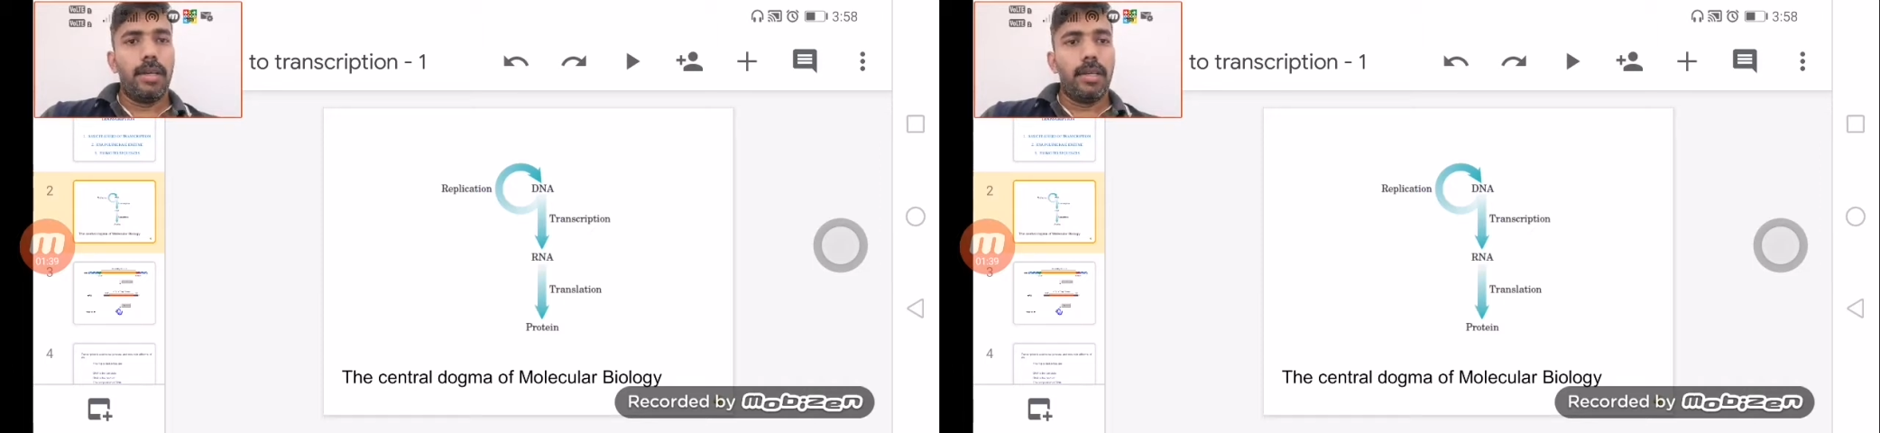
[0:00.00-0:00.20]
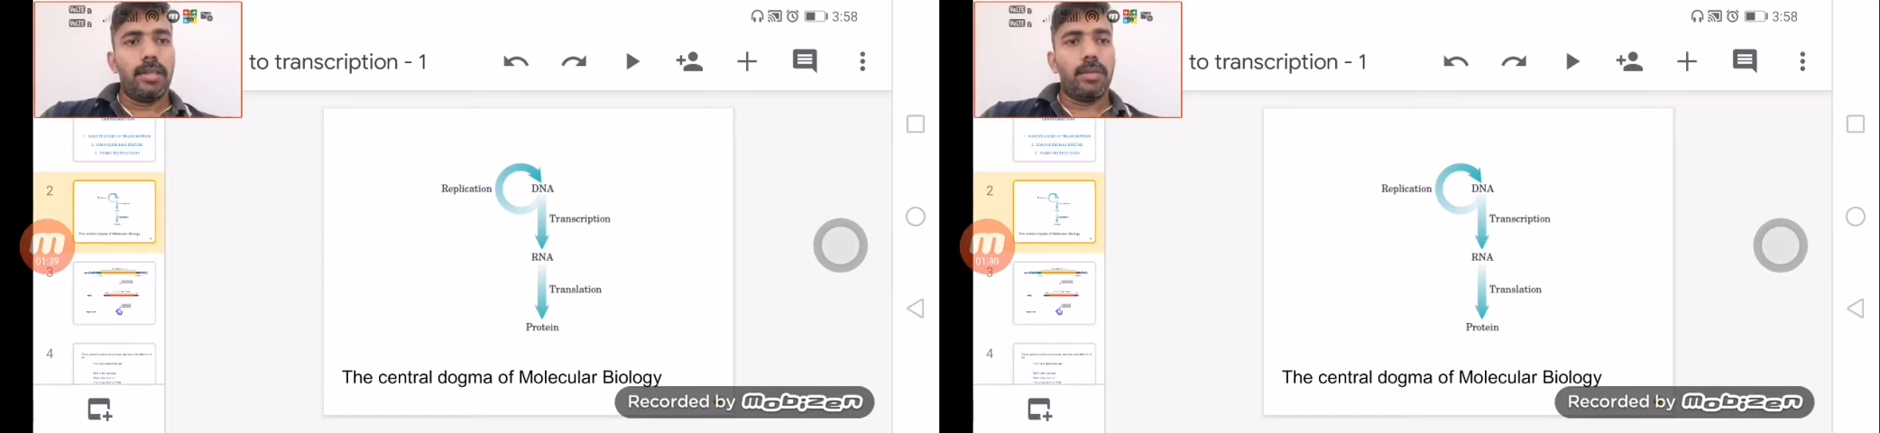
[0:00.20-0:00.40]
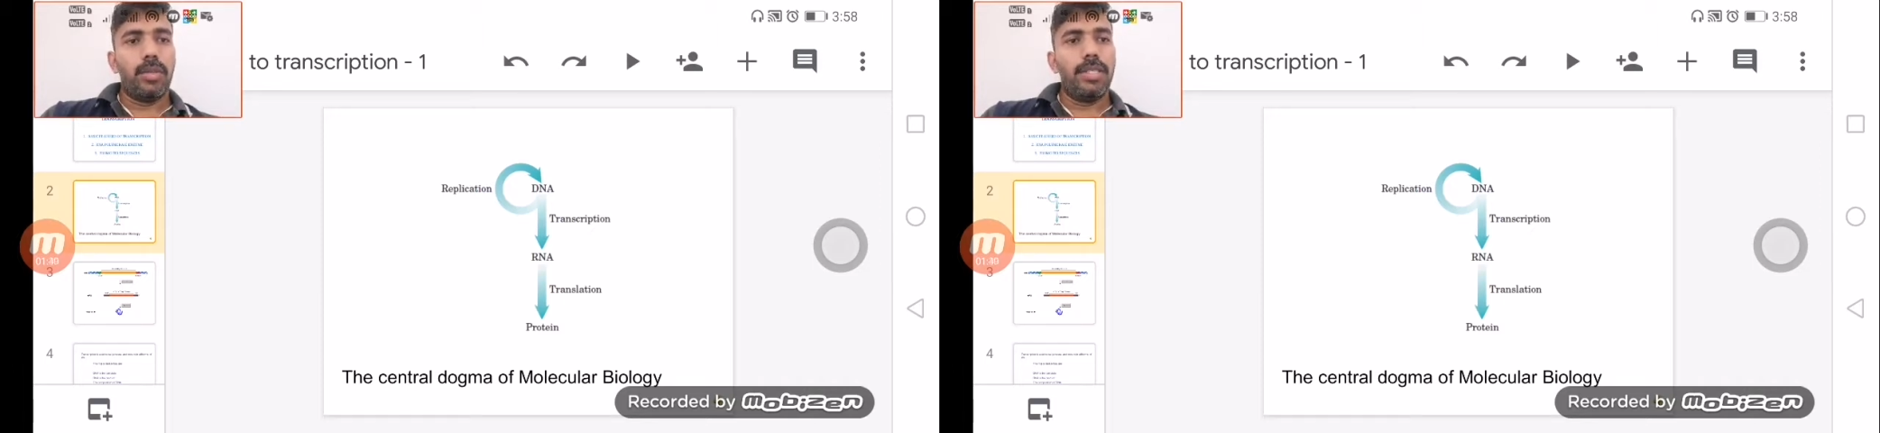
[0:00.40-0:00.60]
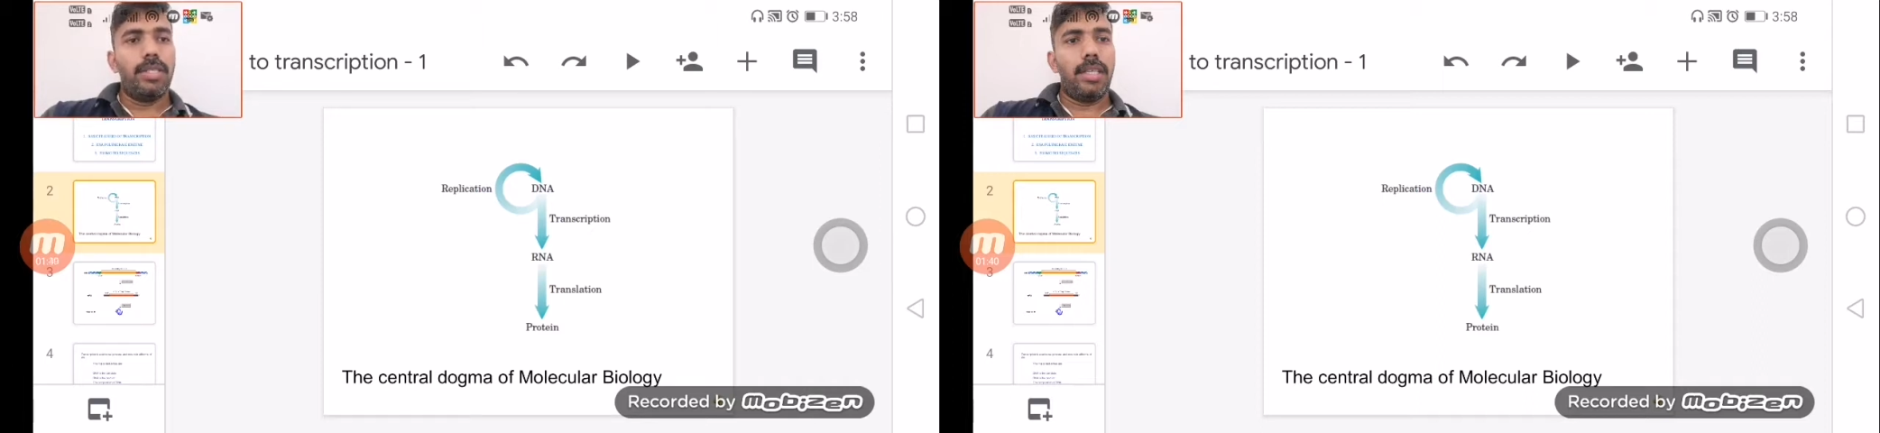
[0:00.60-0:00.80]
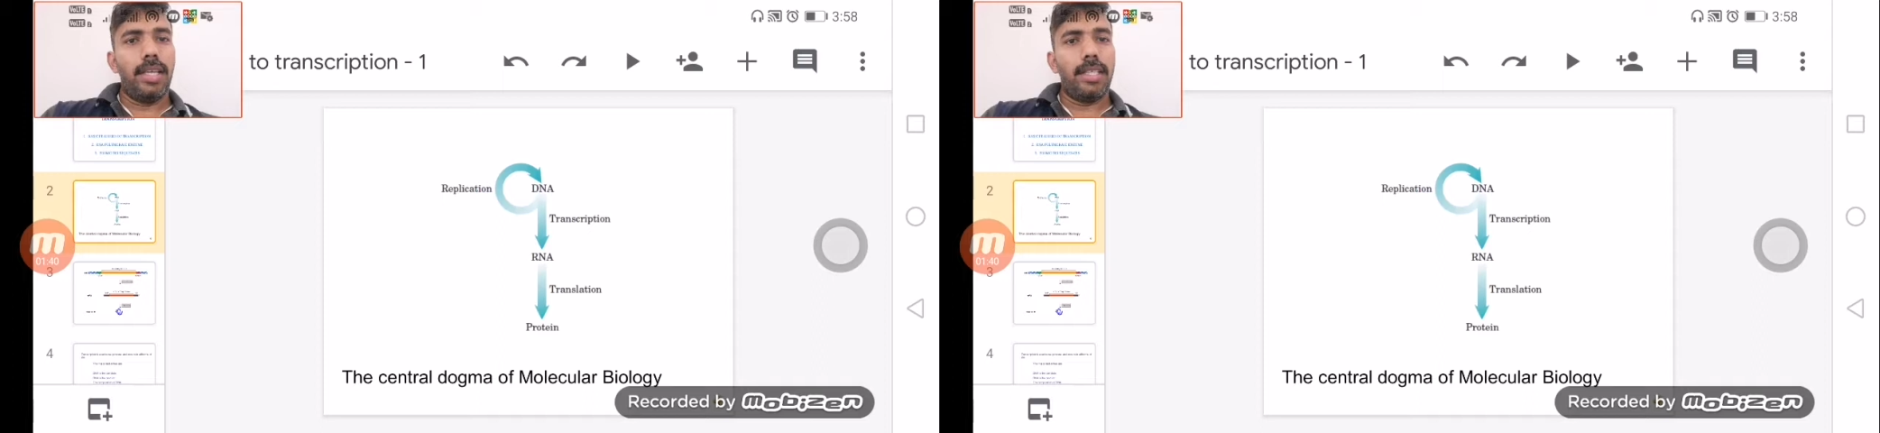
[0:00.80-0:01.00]
So the
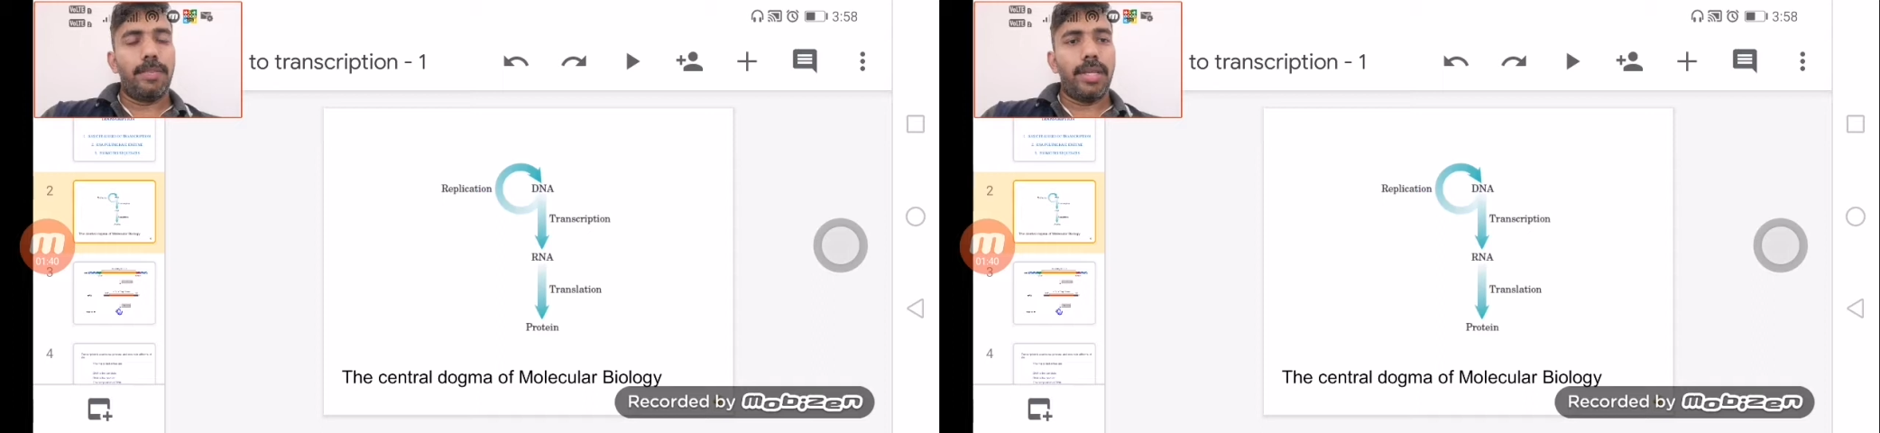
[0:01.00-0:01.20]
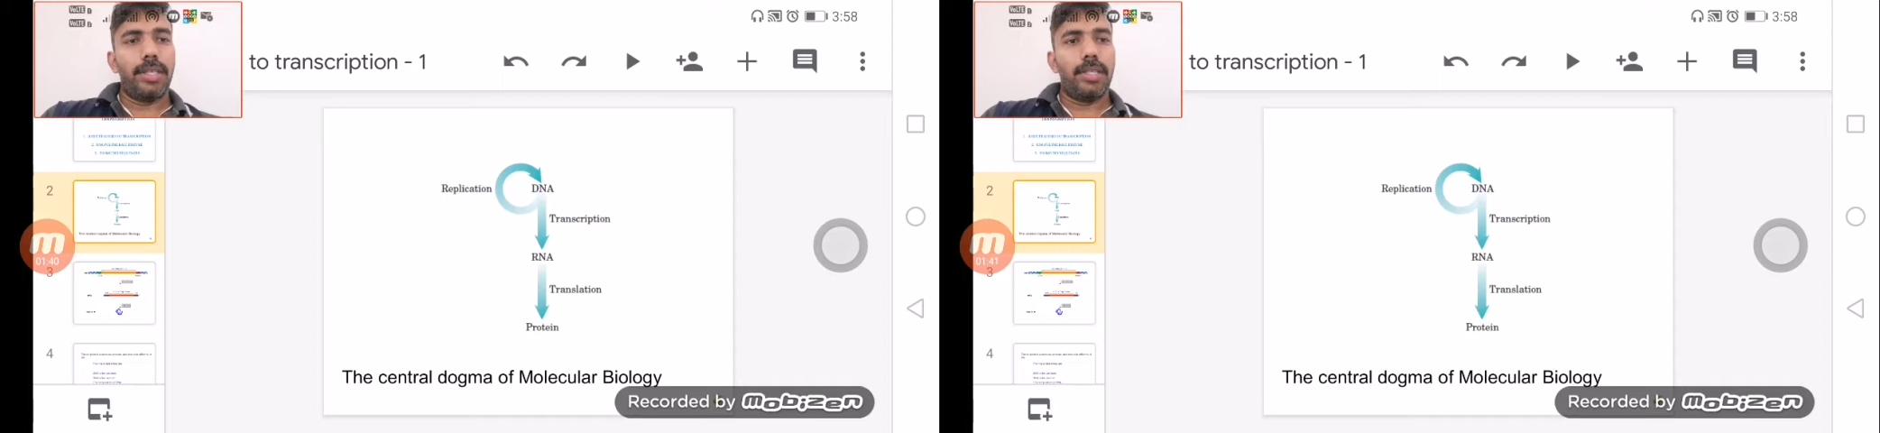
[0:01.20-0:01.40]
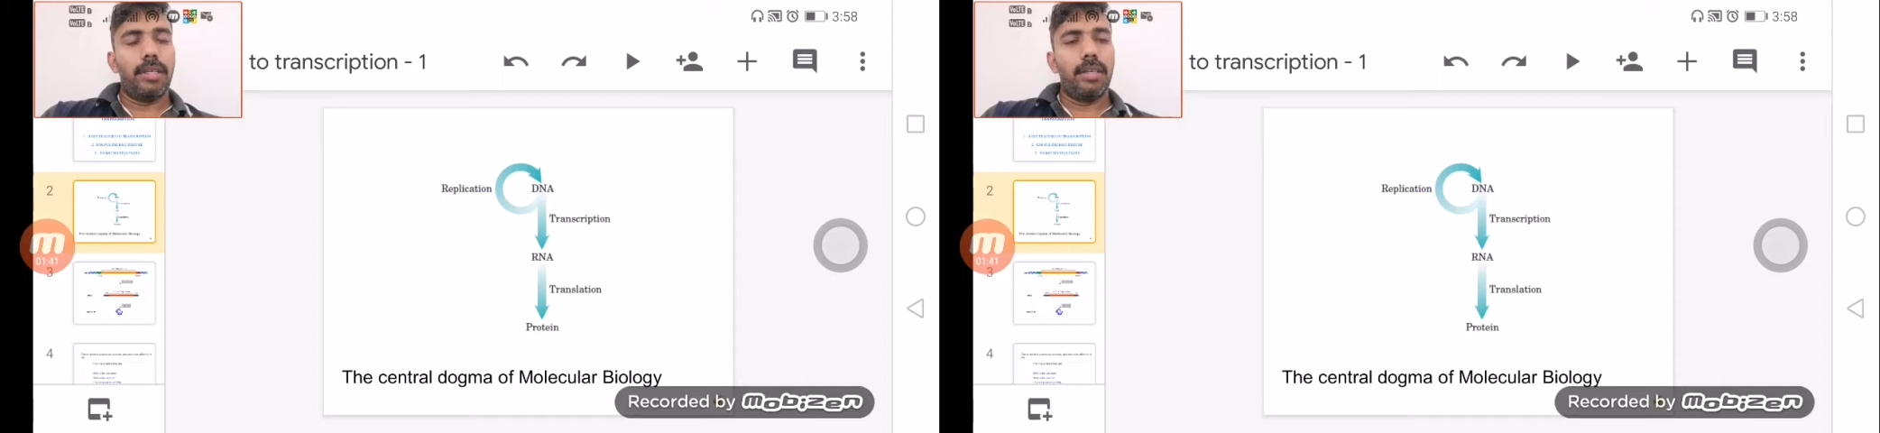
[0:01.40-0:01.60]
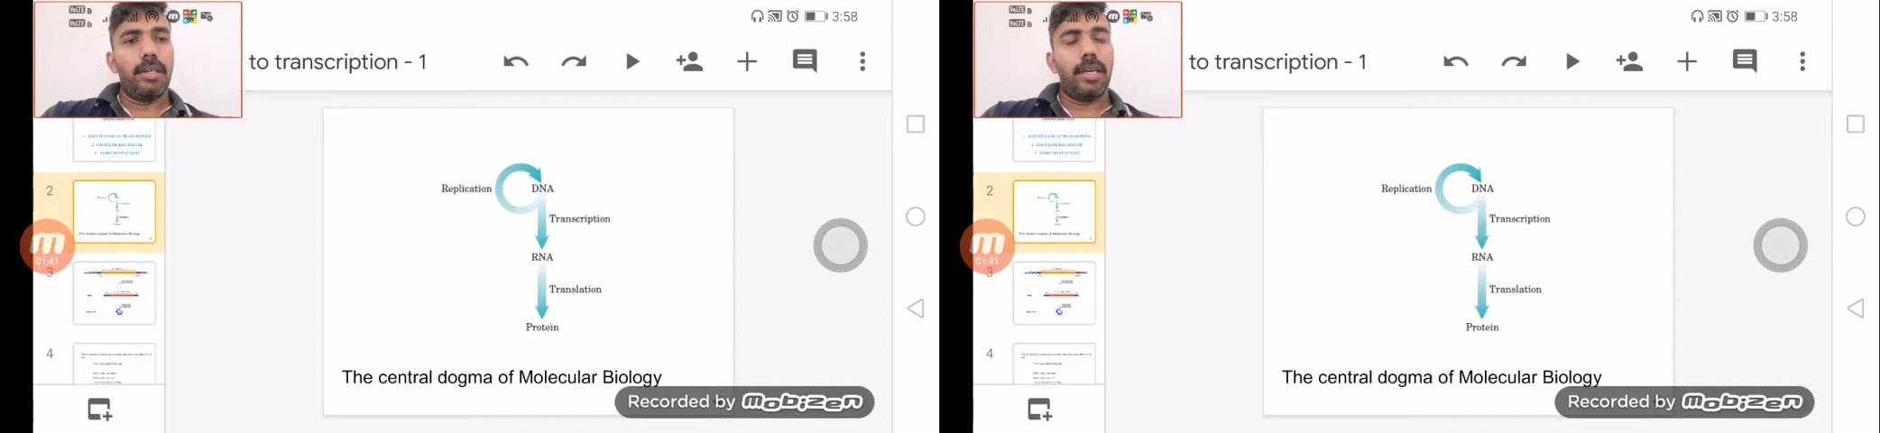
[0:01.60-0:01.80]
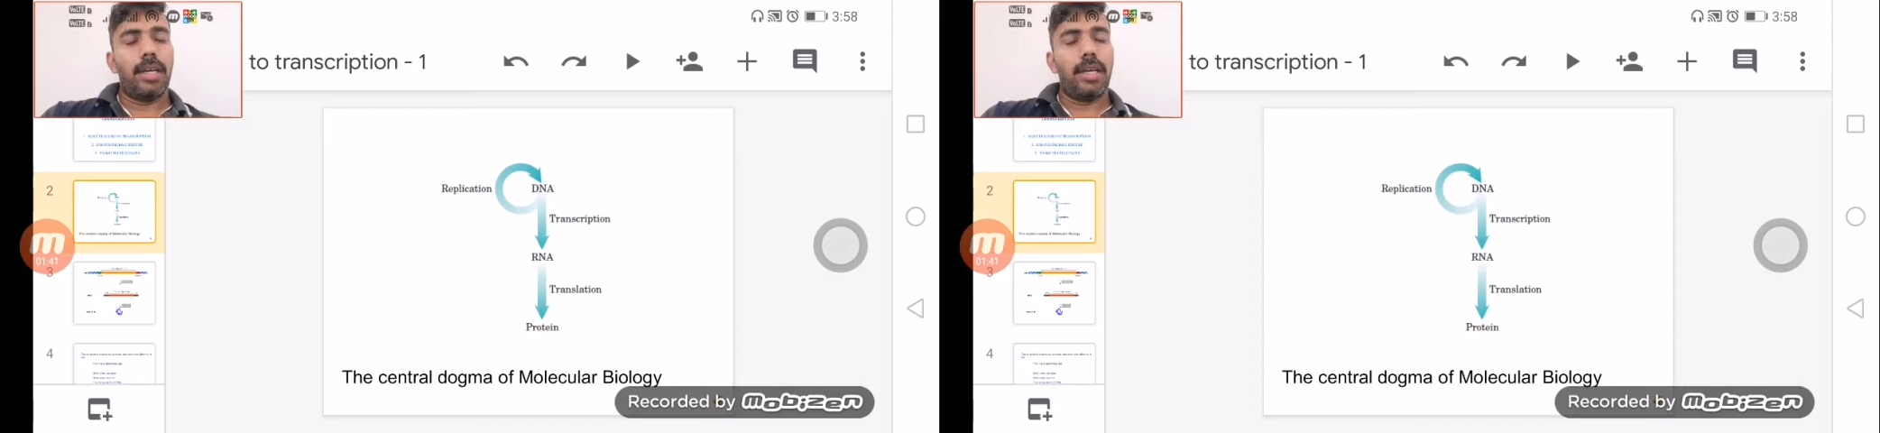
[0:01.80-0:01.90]
gene expression